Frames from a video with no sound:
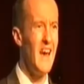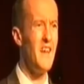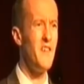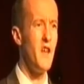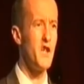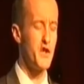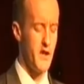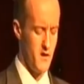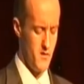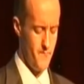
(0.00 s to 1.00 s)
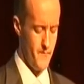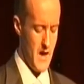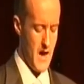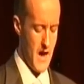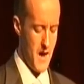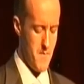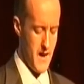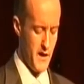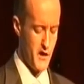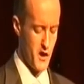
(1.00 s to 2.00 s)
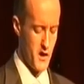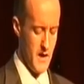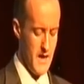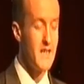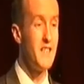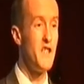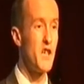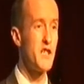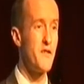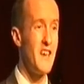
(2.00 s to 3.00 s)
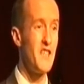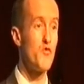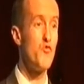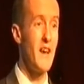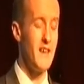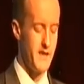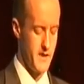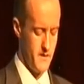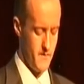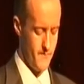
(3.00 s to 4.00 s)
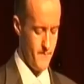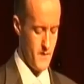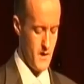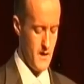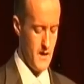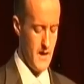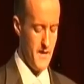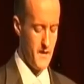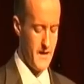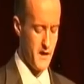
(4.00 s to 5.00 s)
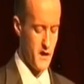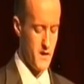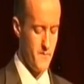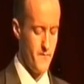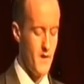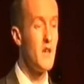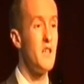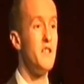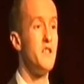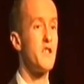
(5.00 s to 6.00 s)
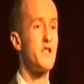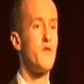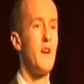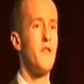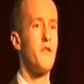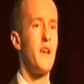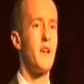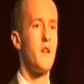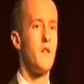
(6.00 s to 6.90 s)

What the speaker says: In a nutshell, a manager does things right, and a leader does the right thing.